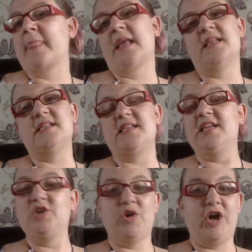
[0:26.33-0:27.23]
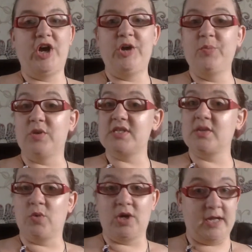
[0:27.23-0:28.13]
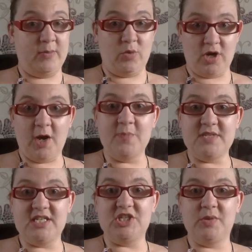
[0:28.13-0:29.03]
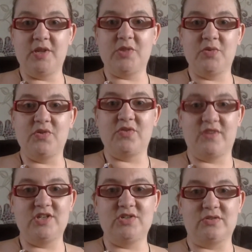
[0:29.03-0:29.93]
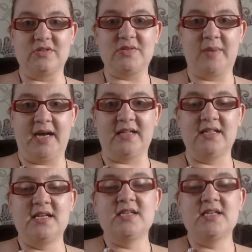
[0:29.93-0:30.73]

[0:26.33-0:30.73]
that's in your home, what comes into it through the front door as well.